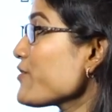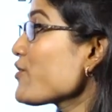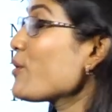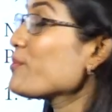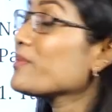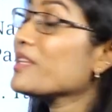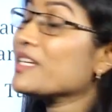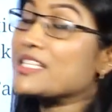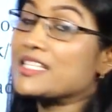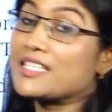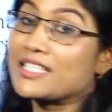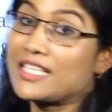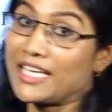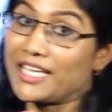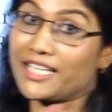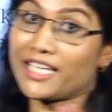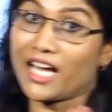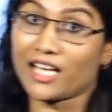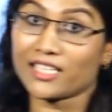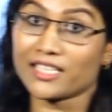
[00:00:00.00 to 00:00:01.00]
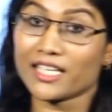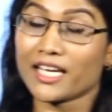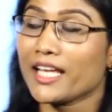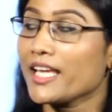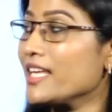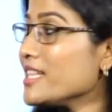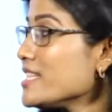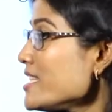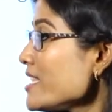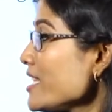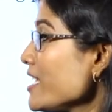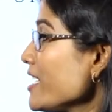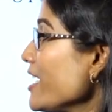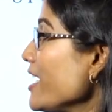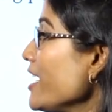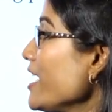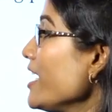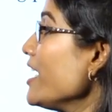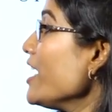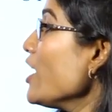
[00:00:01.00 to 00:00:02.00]
from the Sahyadri Hill.
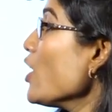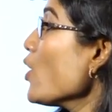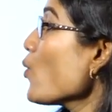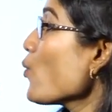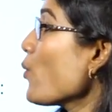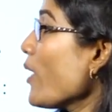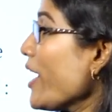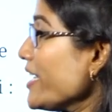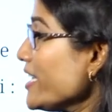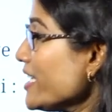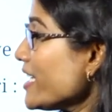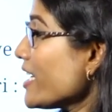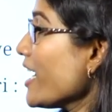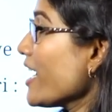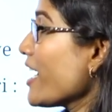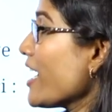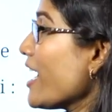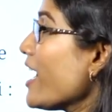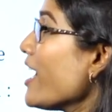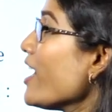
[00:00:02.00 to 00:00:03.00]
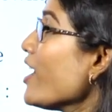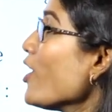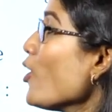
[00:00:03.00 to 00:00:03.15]
Vainaganga